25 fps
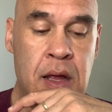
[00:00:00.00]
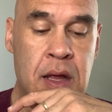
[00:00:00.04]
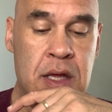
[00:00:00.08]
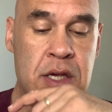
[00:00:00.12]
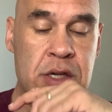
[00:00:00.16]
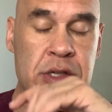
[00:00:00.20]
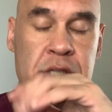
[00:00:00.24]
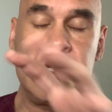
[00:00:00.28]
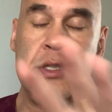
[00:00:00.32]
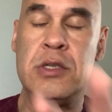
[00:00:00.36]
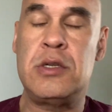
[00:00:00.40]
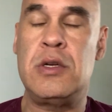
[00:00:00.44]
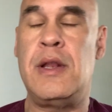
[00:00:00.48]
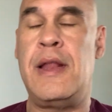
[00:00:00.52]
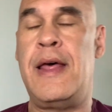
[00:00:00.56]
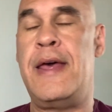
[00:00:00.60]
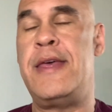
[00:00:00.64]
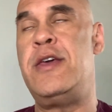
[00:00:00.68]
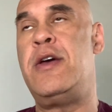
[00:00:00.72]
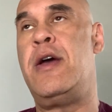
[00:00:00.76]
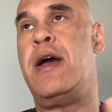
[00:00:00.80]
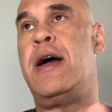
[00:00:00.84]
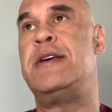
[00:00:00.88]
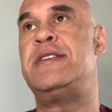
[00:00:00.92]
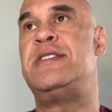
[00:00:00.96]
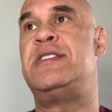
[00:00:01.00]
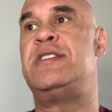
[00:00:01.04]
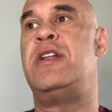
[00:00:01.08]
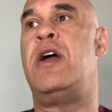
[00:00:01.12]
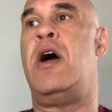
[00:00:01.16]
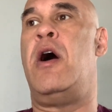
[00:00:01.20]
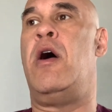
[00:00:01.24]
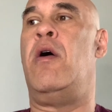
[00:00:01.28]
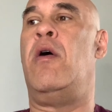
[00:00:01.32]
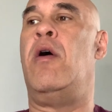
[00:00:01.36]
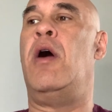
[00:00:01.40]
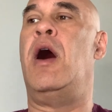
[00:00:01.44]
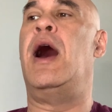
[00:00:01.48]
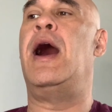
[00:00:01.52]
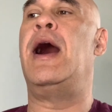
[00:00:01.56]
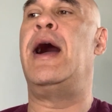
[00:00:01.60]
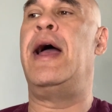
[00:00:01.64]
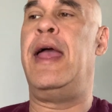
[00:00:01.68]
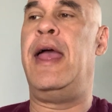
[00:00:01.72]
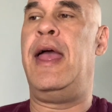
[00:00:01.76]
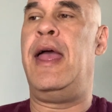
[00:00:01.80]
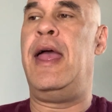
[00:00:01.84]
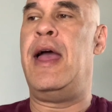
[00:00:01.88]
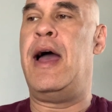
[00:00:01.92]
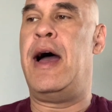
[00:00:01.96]
just to let you guys know,
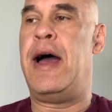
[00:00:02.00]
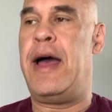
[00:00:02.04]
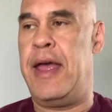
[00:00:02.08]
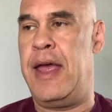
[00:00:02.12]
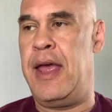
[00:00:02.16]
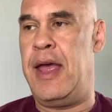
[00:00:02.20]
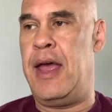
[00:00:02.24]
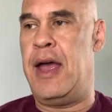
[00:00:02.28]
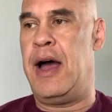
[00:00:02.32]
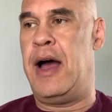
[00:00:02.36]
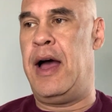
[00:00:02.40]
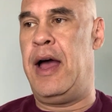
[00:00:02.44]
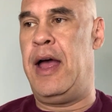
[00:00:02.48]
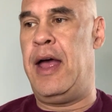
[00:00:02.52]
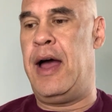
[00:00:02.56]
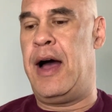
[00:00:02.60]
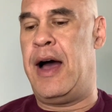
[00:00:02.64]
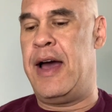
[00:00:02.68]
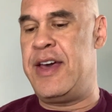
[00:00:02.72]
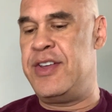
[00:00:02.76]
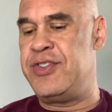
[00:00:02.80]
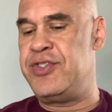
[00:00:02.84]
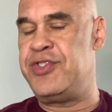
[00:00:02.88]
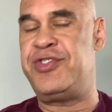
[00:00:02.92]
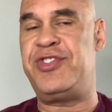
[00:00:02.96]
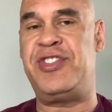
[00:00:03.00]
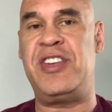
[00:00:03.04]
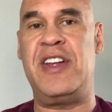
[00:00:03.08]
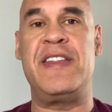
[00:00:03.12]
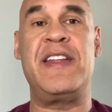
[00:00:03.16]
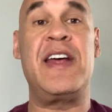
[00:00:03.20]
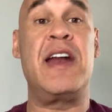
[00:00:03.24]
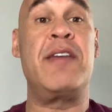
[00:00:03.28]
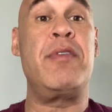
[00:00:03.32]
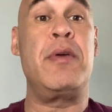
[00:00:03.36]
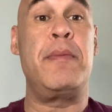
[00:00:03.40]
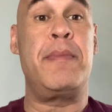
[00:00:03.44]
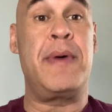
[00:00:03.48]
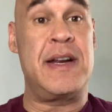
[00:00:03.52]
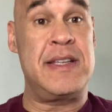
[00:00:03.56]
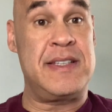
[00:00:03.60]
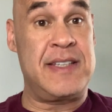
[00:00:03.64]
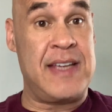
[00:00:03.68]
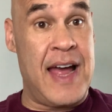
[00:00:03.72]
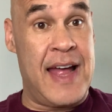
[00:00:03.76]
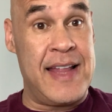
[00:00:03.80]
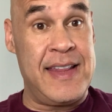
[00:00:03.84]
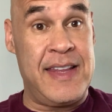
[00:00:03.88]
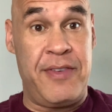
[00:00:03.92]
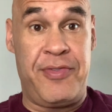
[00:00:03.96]
I understand that everybody's
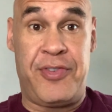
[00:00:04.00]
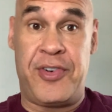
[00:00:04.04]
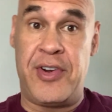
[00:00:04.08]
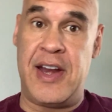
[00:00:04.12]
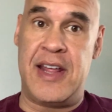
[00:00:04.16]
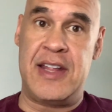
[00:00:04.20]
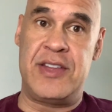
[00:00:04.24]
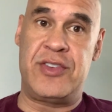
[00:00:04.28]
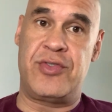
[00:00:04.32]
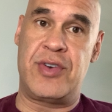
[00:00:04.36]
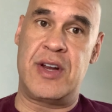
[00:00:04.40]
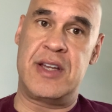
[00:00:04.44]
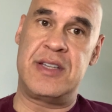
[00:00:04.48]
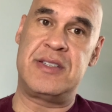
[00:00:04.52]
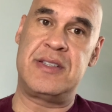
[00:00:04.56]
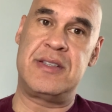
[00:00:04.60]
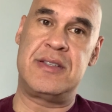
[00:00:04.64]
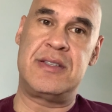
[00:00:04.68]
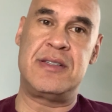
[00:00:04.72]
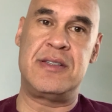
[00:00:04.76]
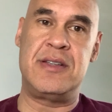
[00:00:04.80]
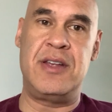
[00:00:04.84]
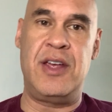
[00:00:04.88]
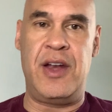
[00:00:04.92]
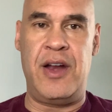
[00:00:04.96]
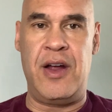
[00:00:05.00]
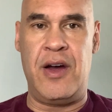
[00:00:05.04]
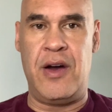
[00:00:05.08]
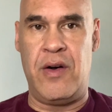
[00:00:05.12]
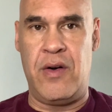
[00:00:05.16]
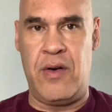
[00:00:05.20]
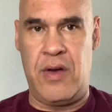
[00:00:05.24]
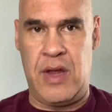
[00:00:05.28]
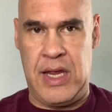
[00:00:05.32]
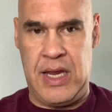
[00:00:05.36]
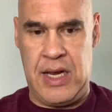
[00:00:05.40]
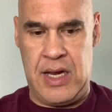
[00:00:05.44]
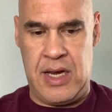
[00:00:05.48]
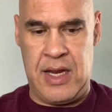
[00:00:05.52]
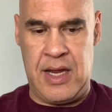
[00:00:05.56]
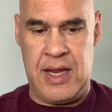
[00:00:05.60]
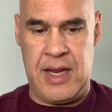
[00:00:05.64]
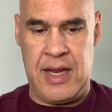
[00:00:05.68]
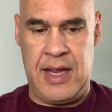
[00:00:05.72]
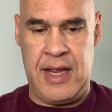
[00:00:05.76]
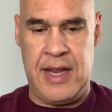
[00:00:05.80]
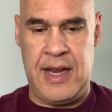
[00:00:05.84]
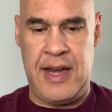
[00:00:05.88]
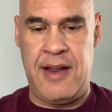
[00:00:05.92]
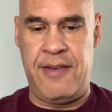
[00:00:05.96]
got different interests,
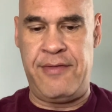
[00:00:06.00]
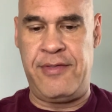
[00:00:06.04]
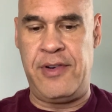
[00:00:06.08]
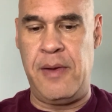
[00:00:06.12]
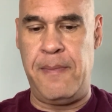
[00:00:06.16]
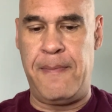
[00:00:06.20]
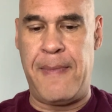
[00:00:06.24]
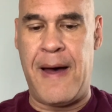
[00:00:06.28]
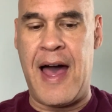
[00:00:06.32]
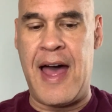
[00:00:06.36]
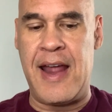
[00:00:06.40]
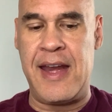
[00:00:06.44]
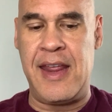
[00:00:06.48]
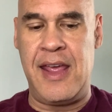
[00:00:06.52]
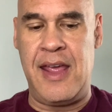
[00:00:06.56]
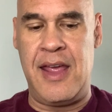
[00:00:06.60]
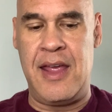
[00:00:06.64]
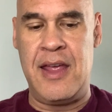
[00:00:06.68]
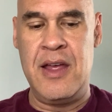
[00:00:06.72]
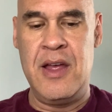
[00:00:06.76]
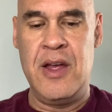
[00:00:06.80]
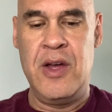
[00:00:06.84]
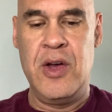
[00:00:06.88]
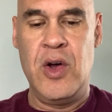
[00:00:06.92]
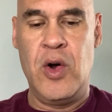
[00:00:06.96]
and everybody